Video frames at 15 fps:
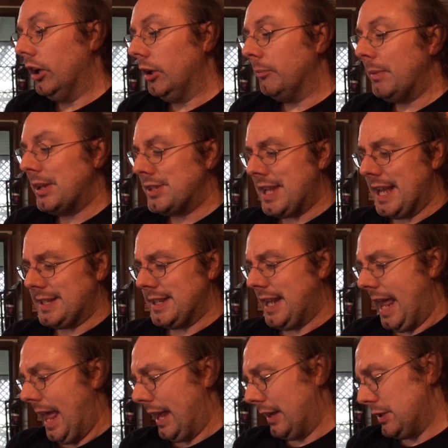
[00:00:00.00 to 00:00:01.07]
Meeks has an
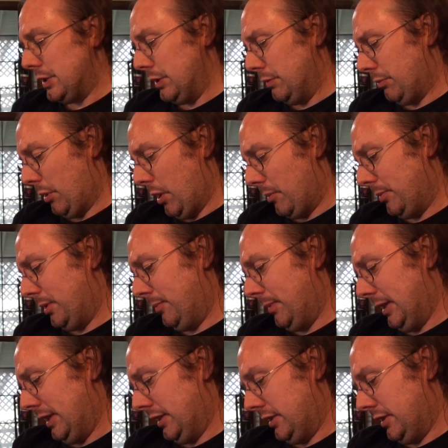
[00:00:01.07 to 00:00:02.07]
attitude problem.